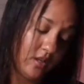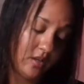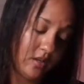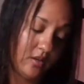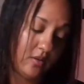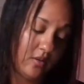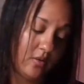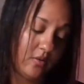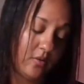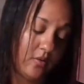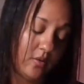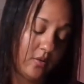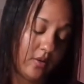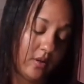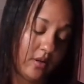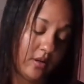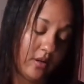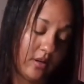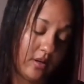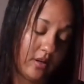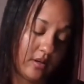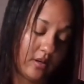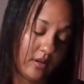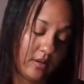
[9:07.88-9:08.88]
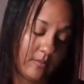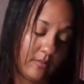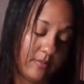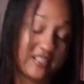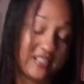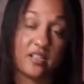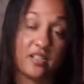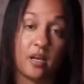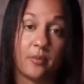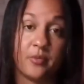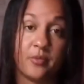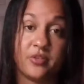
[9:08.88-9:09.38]
Or
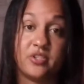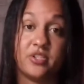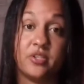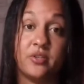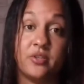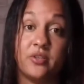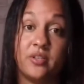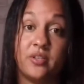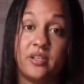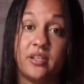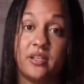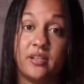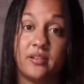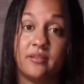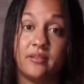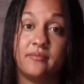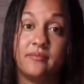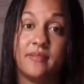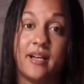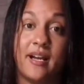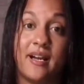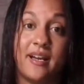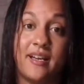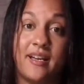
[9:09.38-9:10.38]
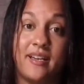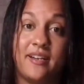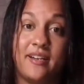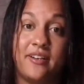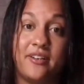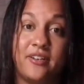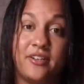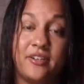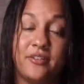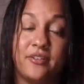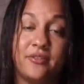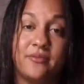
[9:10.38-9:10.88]
missed opportunity. I hear
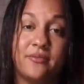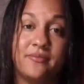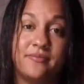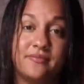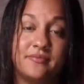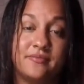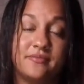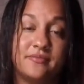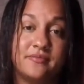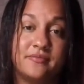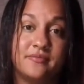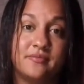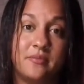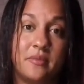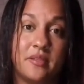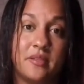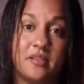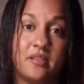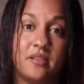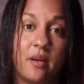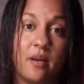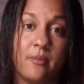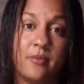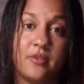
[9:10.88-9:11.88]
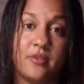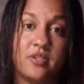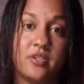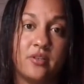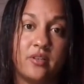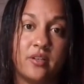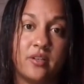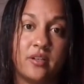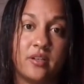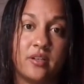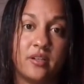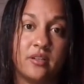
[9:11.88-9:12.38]
you. Missed
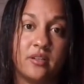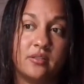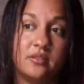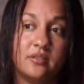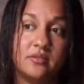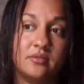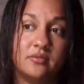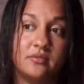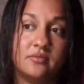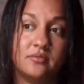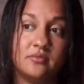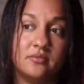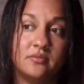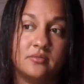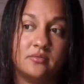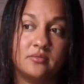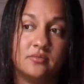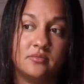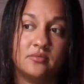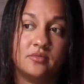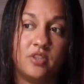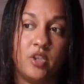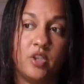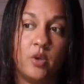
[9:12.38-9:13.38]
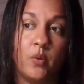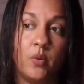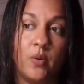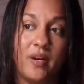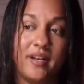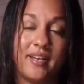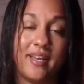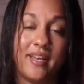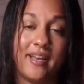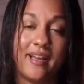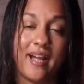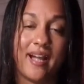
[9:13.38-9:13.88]
opportunity. You want
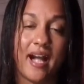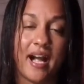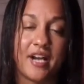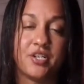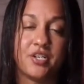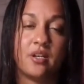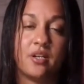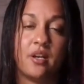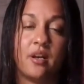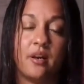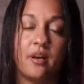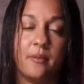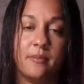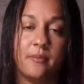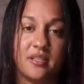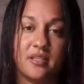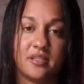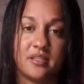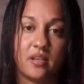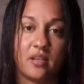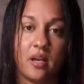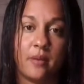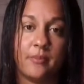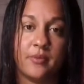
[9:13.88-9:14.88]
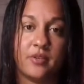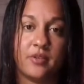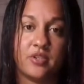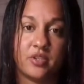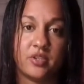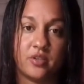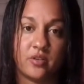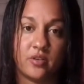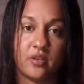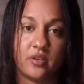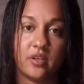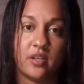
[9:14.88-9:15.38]
to take action on a missed
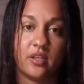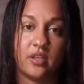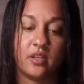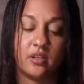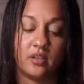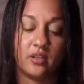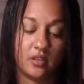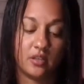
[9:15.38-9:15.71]
opportunity.